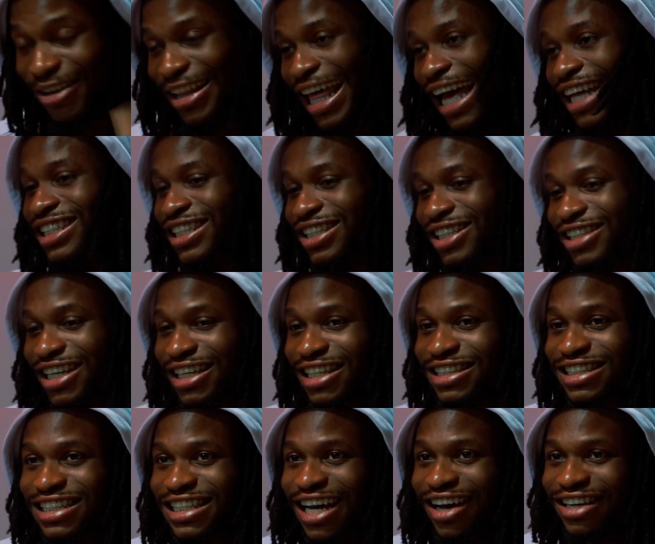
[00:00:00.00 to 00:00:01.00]
That was a
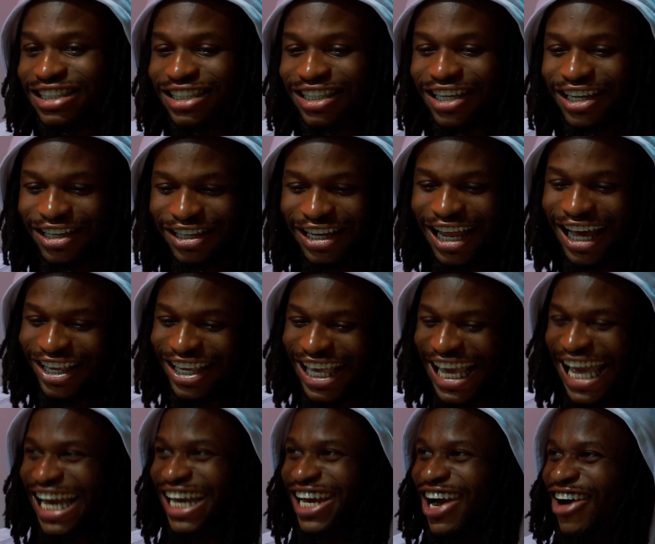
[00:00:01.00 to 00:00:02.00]
good. Now you
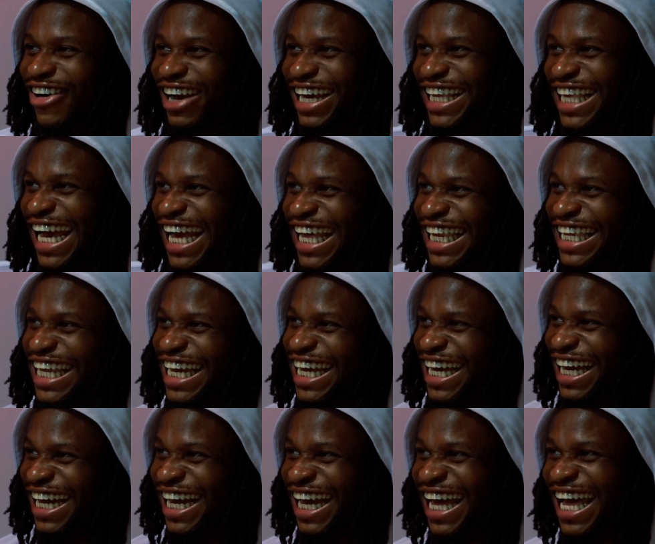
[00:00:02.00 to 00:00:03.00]
can't go again,
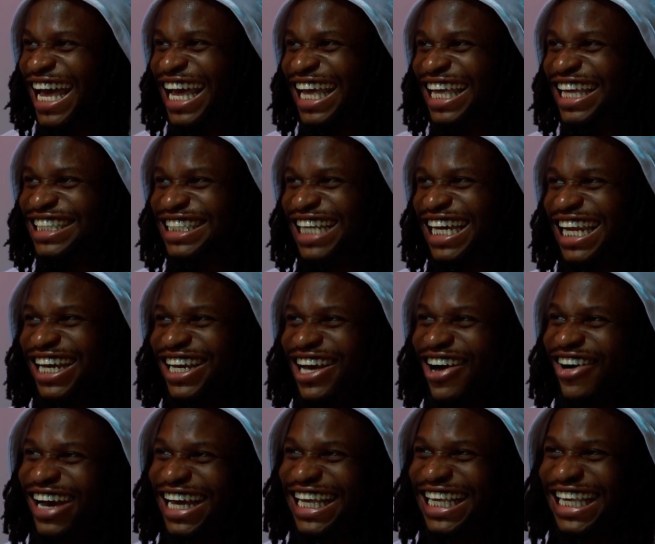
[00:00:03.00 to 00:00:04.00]
nigga. You trying to
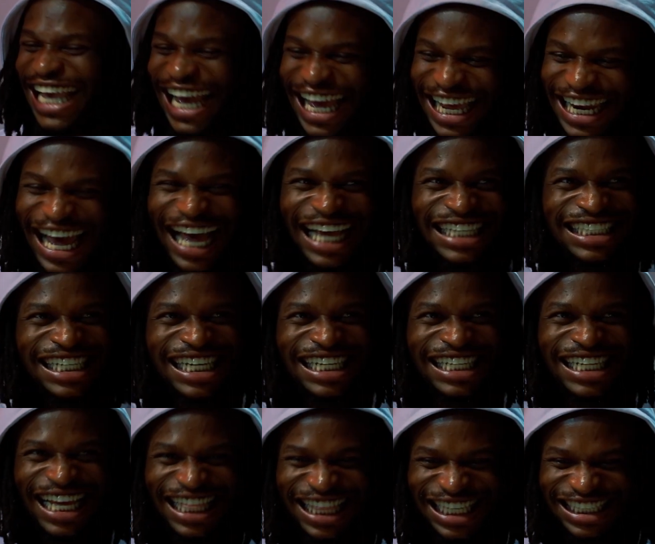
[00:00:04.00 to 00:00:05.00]
go again? Asking
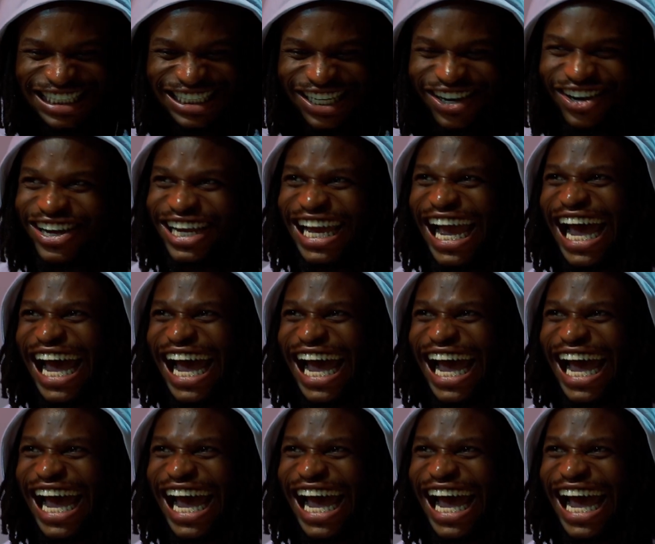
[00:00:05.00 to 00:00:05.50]
another story?